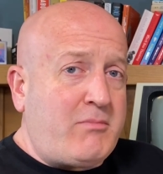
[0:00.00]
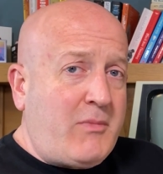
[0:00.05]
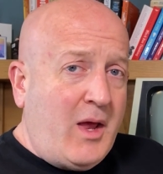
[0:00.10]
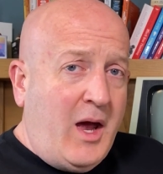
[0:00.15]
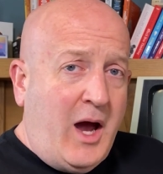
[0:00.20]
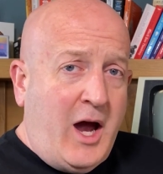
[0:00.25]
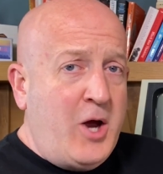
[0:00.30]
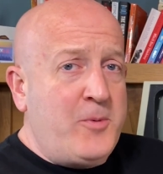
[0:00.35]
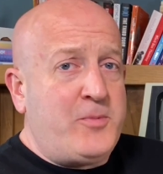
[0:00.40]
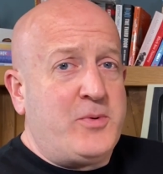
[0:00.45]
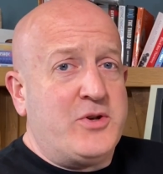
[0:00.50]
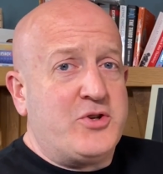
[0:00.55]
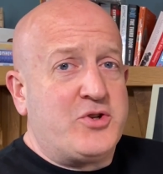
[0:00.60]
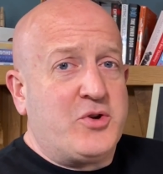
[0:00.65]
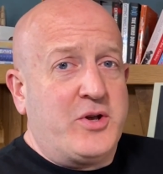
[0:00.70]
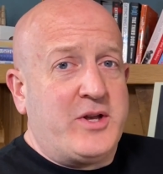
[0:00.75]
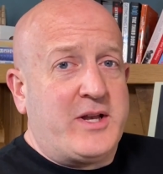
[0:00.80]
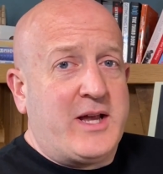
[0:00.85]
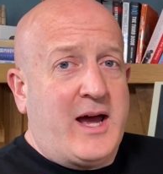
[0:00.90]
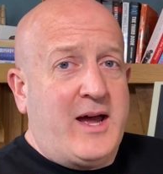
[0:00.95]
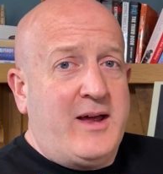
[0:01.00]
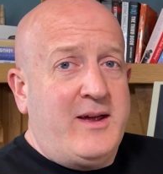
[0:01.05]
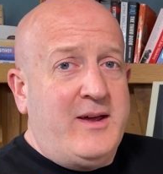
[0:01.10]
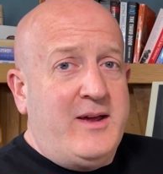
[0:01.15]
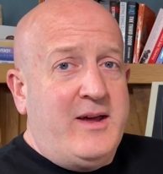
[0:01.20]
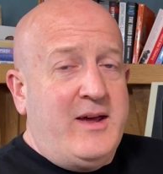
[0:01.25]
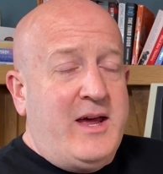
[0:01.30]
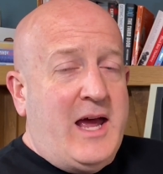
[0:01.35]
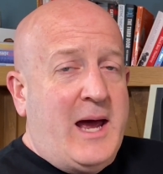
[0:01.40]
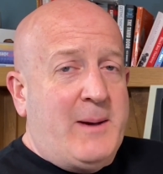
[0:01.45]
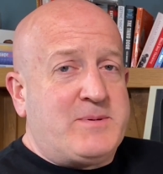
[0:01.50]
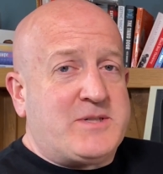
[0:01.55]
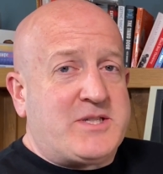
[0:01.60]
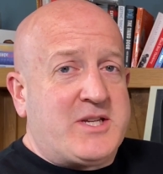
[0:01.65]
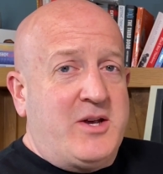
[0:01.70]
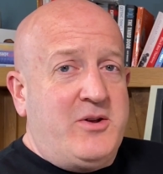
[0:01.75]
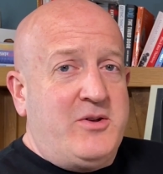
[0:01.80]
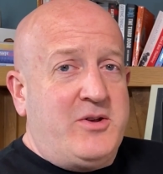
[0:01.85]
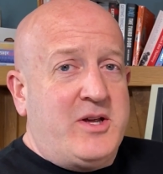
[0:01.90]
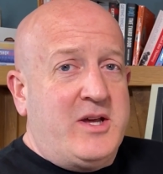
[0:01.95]
I hope you enjoyed that
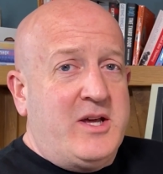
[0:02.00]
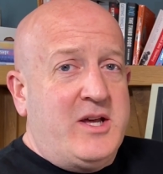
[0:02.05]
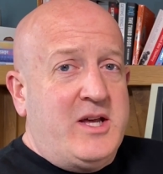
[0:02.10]
episode.